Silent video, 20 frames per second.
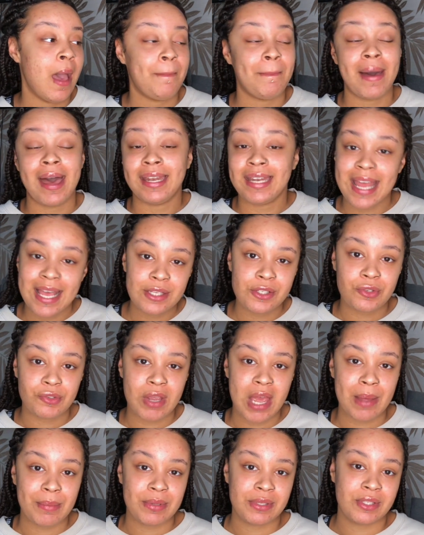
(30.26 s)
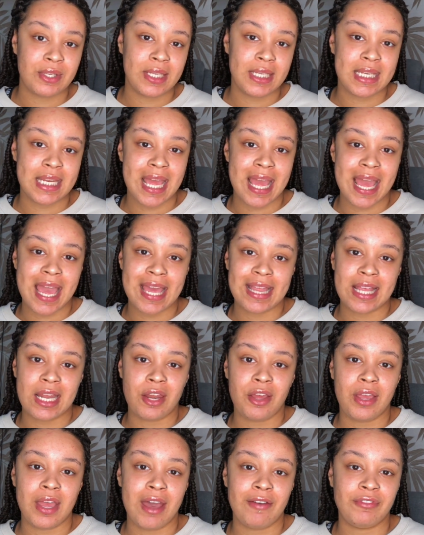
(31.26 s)
my next subscriber Sunday, then
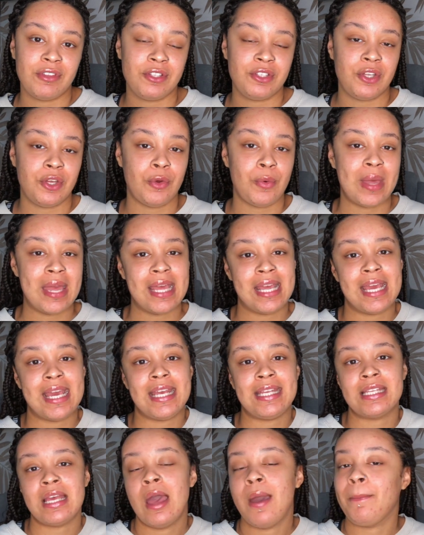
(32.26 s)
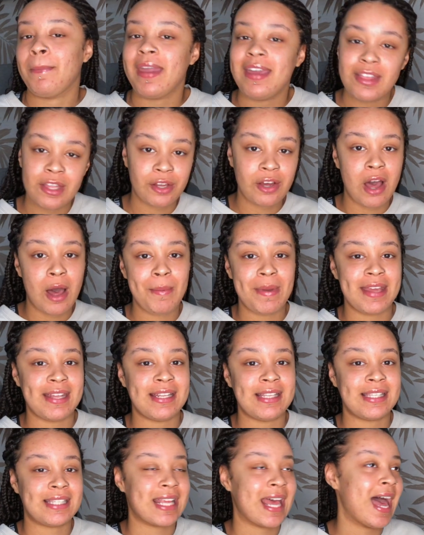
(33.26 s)
all you have to do is be in the
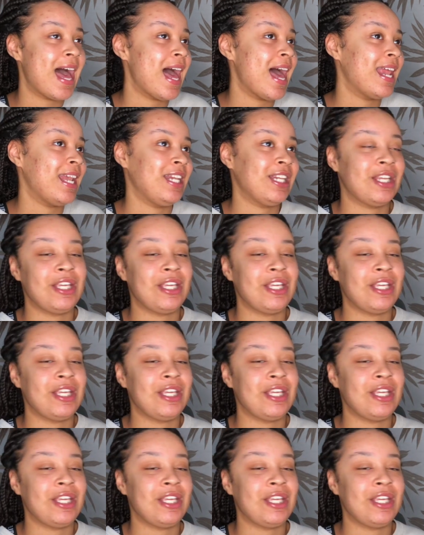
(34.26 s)
comments and,